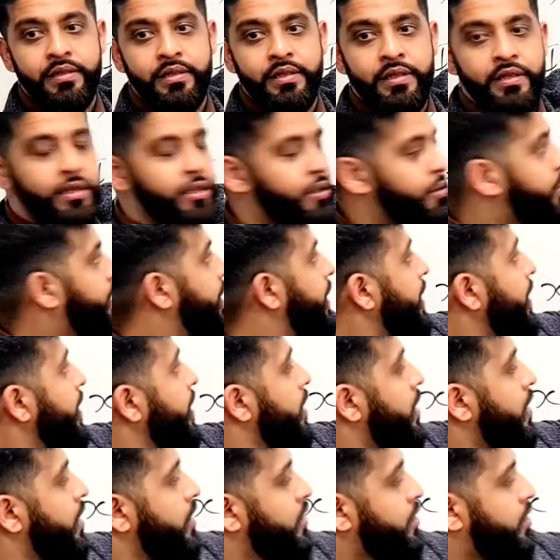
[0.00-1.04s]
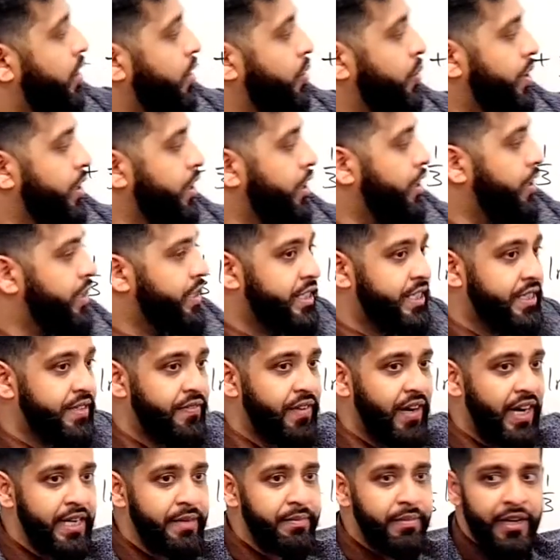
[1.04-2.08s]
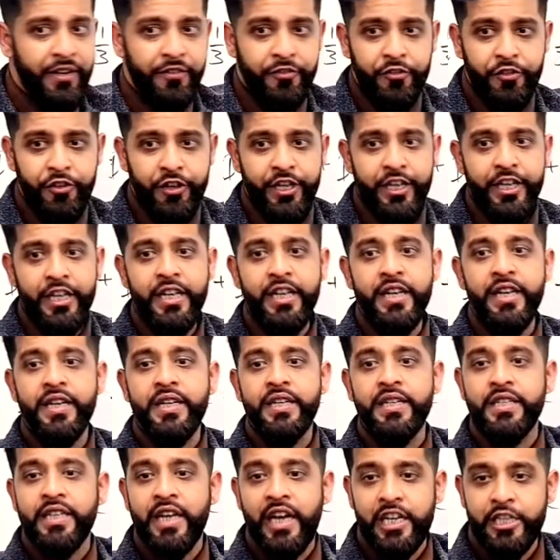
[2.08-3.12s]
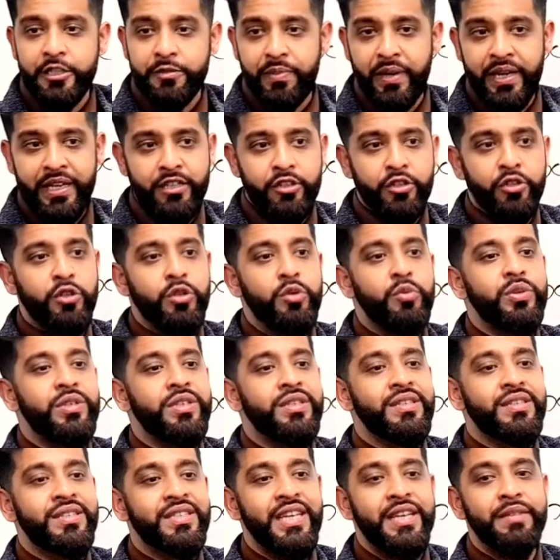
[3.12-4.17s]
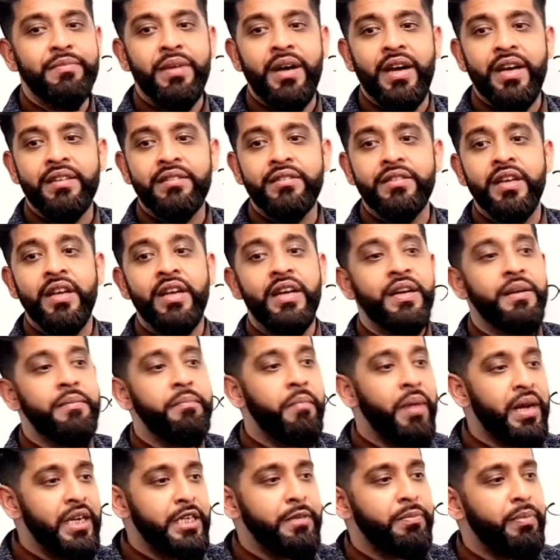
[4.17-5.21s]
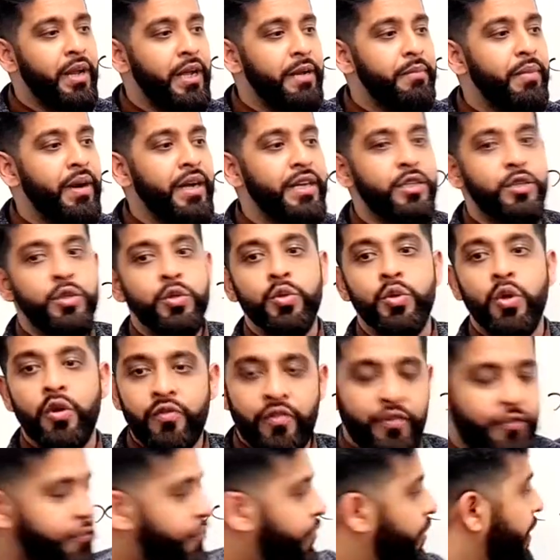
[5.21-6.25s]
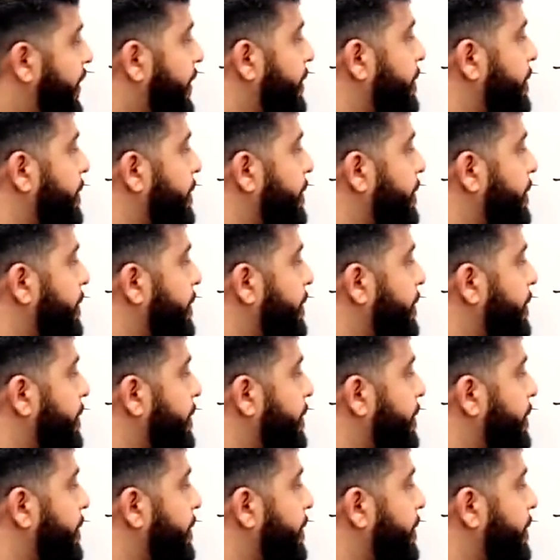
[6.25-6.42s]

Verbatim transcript: Okay? So we're going to divide by 3 times by 2, which is the same as multiplying by 2 over 3.